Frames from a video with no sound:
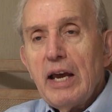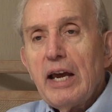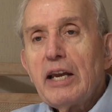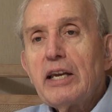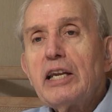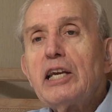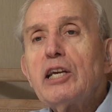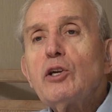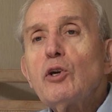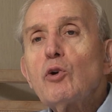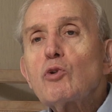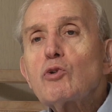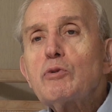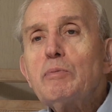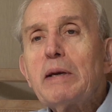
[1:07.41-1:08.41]
and he
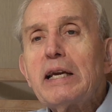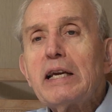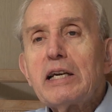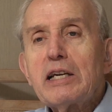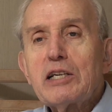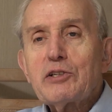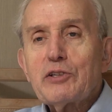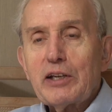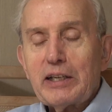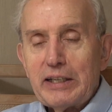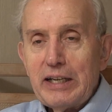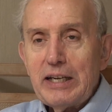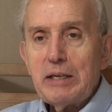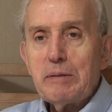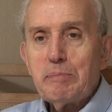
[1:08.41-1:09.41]
used me as a
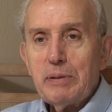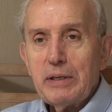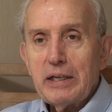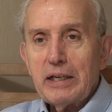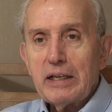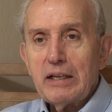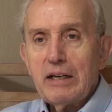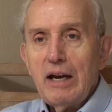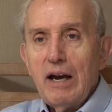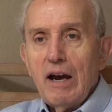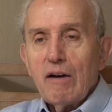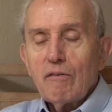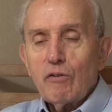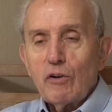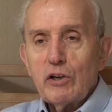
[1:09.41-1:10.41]
guinea pig
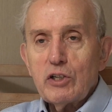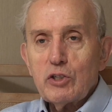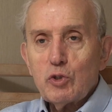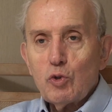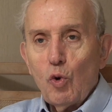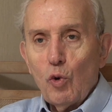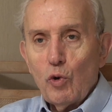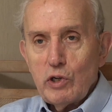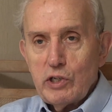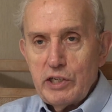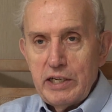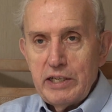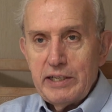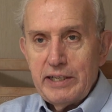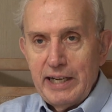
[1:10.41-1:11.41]
for his course
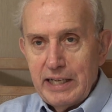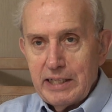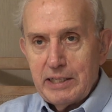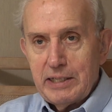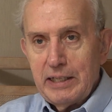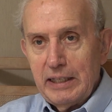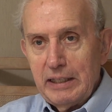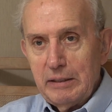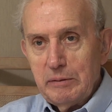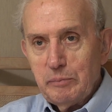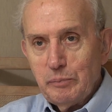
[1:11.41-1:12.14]
in testing.